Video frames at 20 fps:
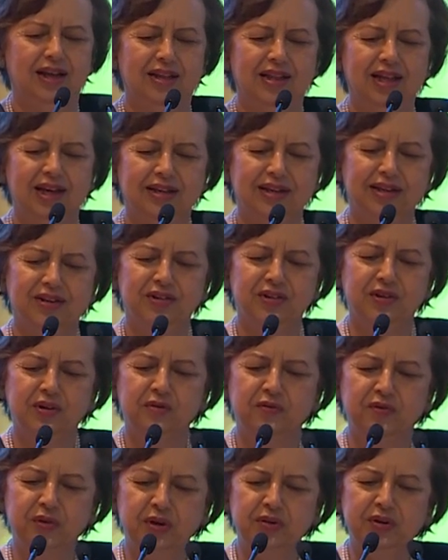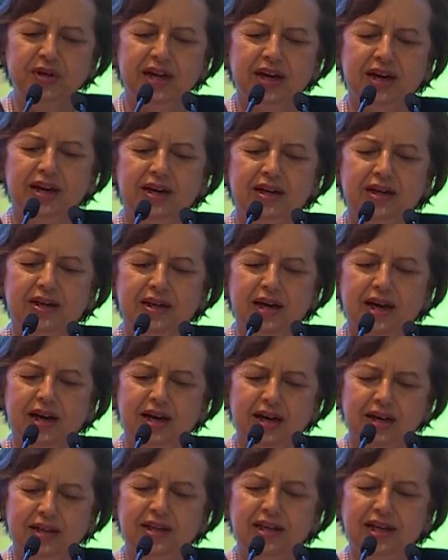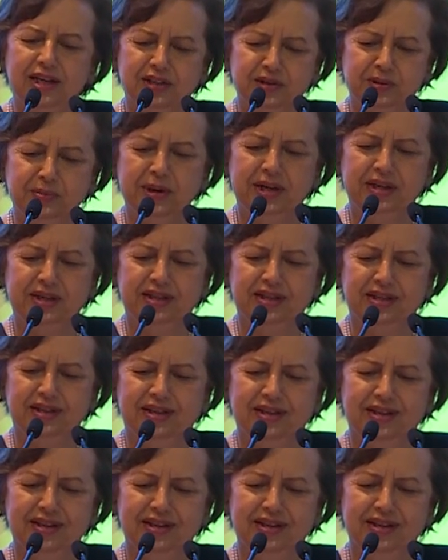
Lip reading: that is very unexpected.